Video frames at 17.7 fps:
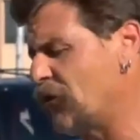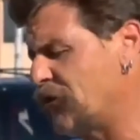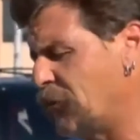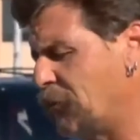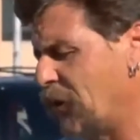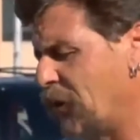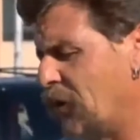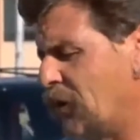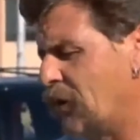
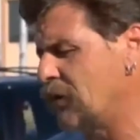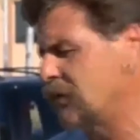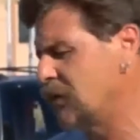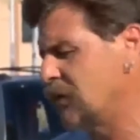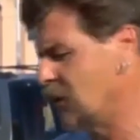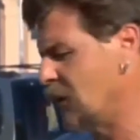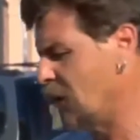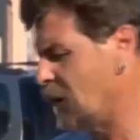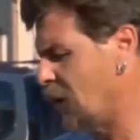dollars to
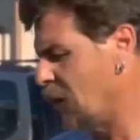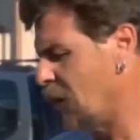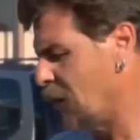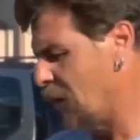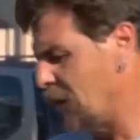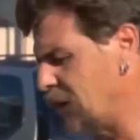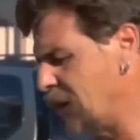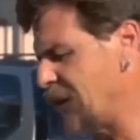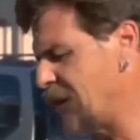build.
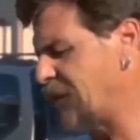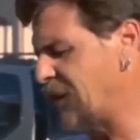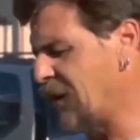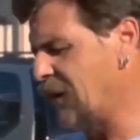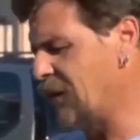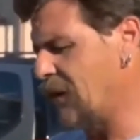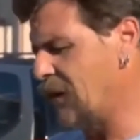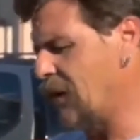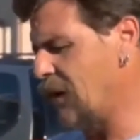I'd
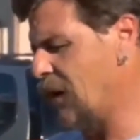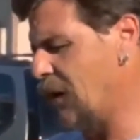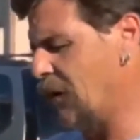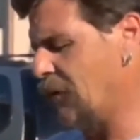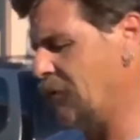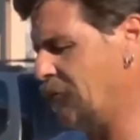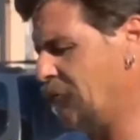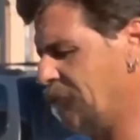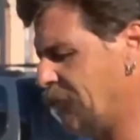like to get
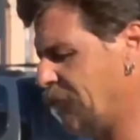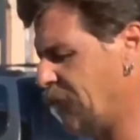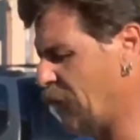uh,